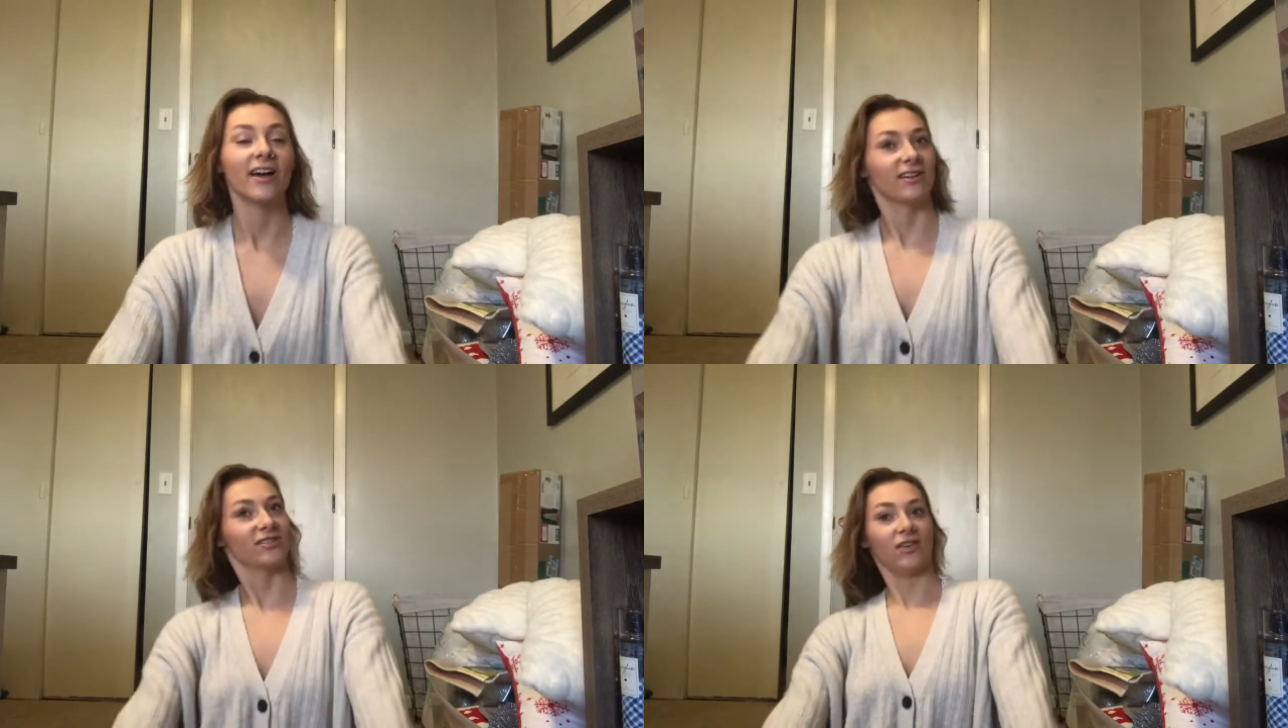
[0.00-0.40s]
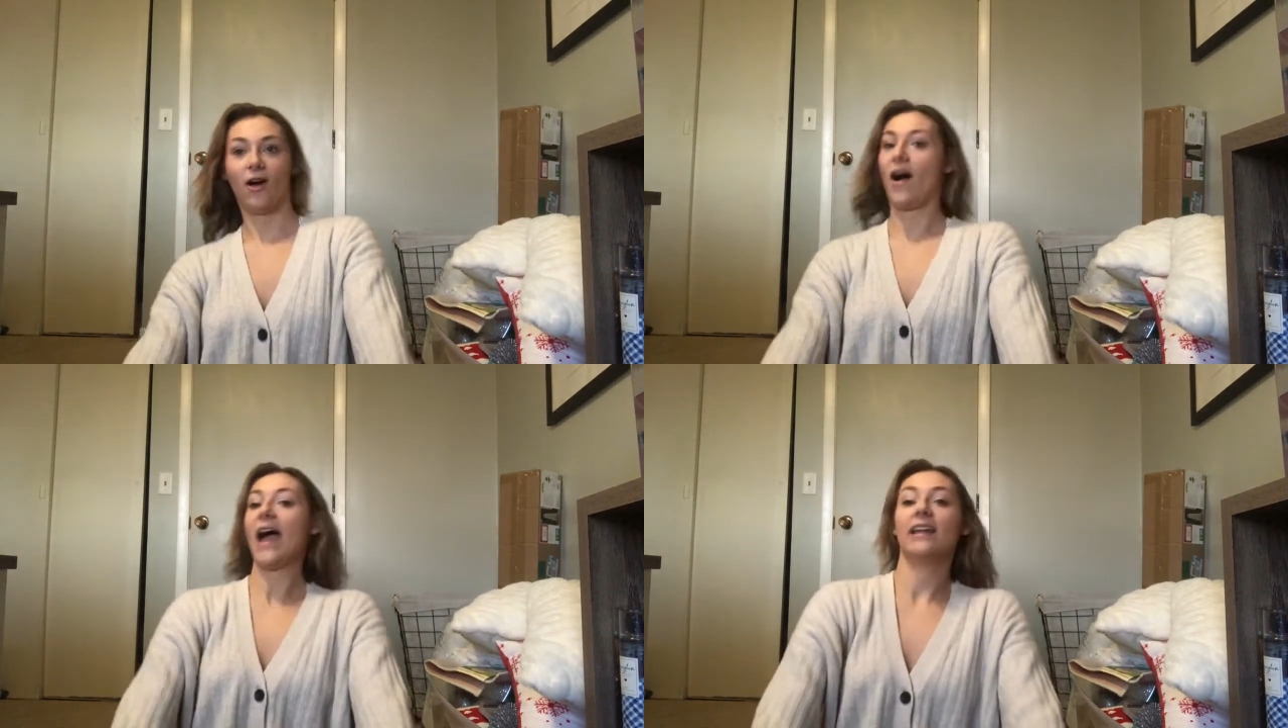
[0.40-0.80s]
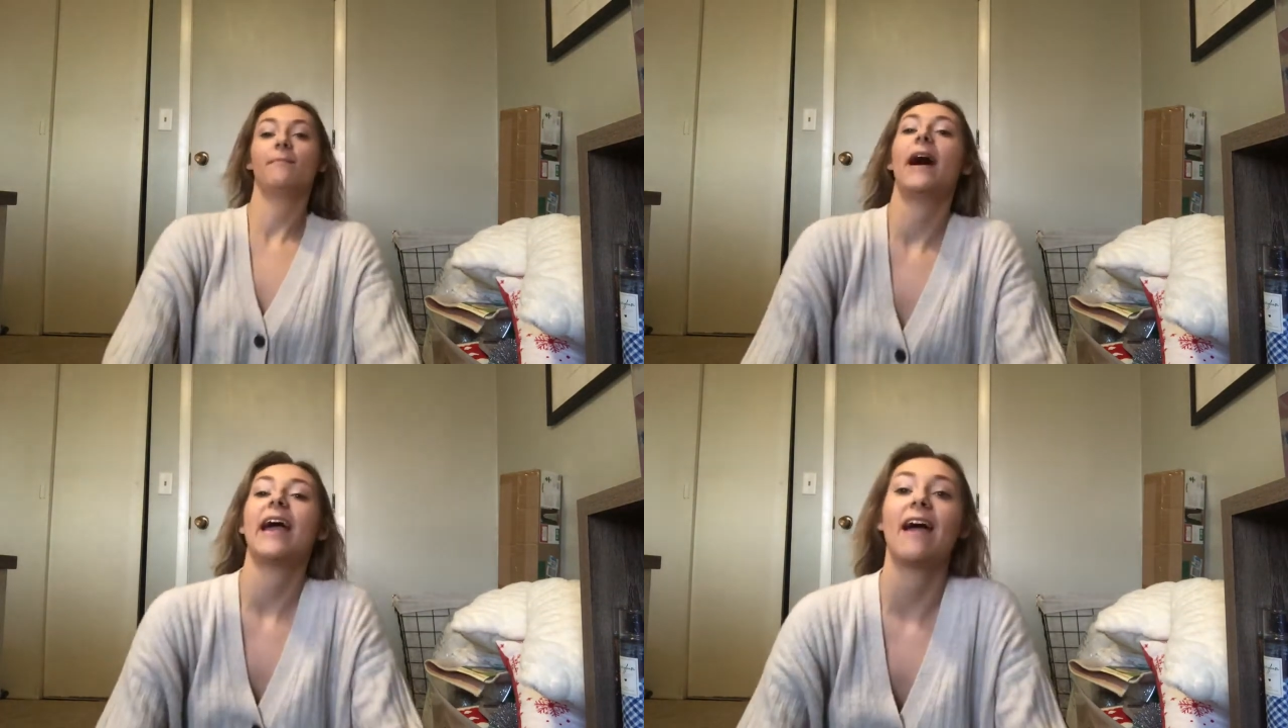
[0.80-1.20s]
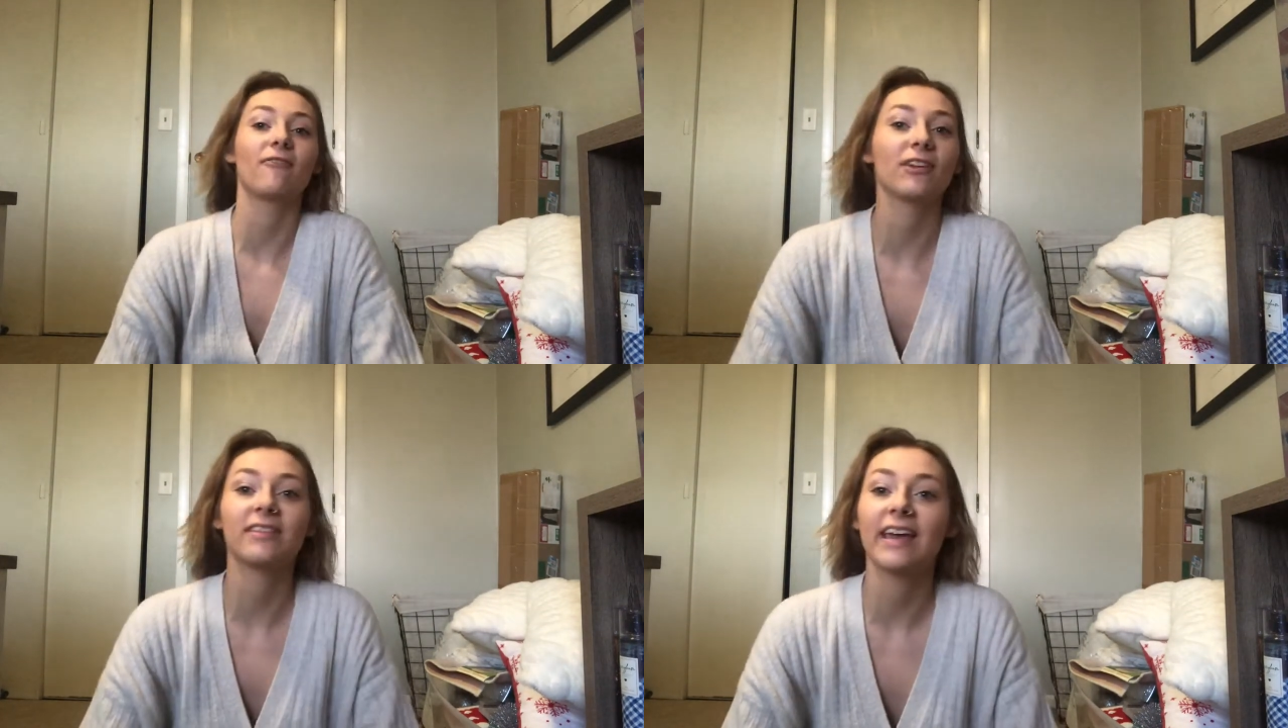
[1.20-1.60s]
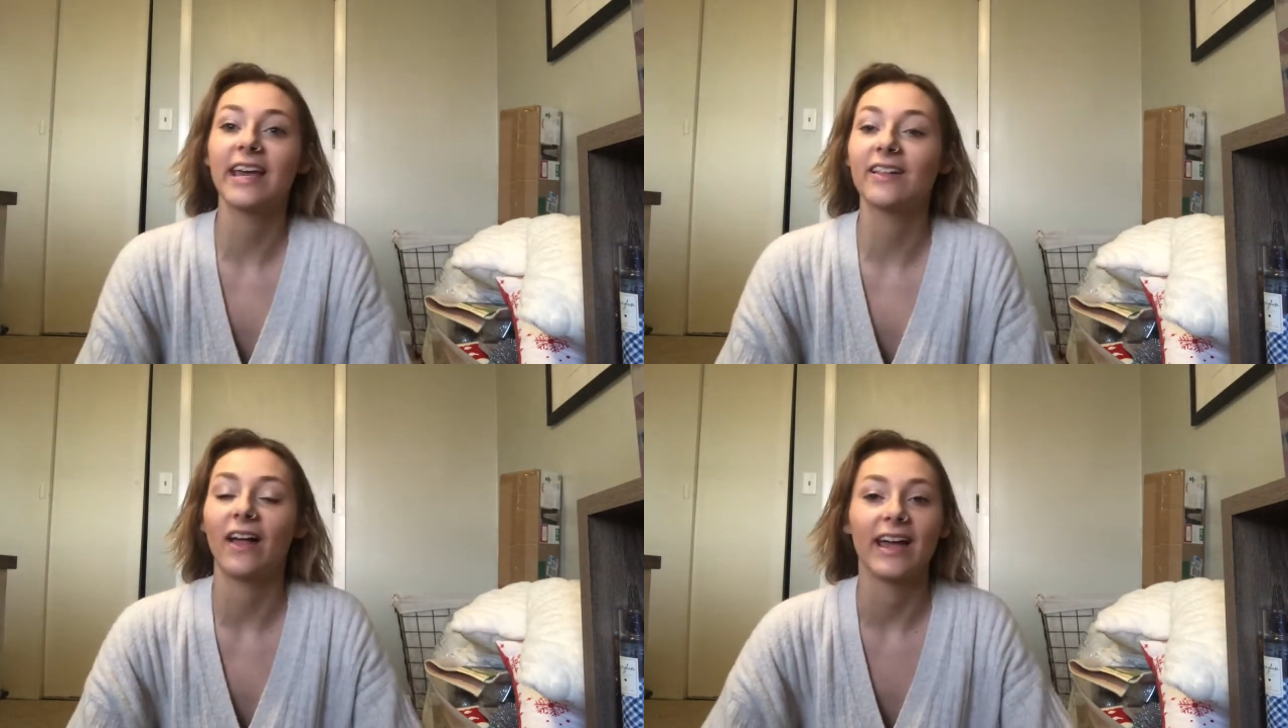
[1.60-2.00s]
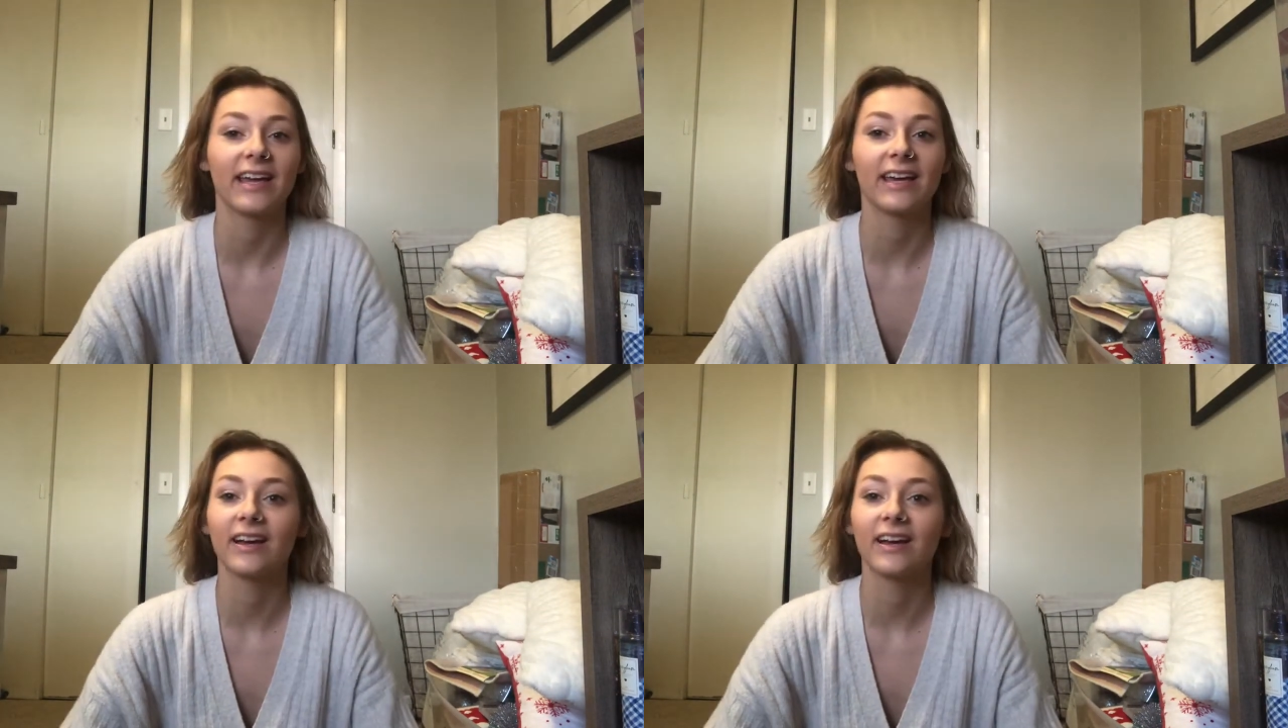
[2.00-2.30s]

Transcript: So I had to buy everything, like